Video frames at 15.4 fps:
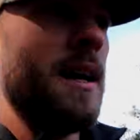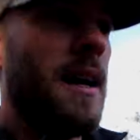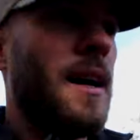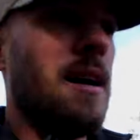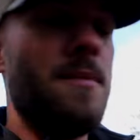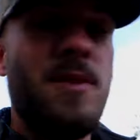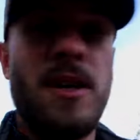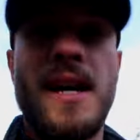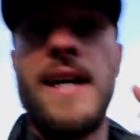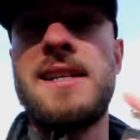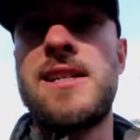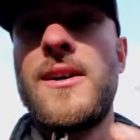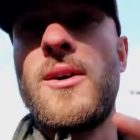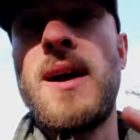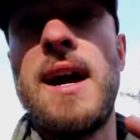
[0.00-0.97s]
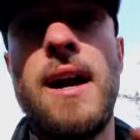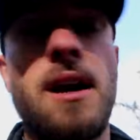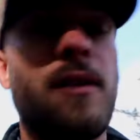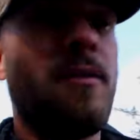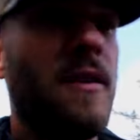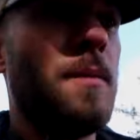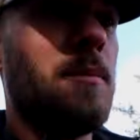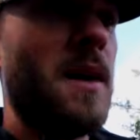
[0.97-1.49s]
Um, you guys know
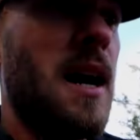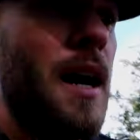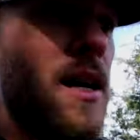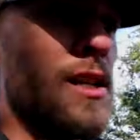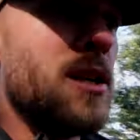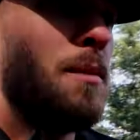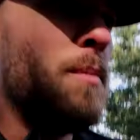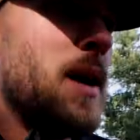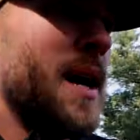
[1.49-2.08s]
Eric from the Hushin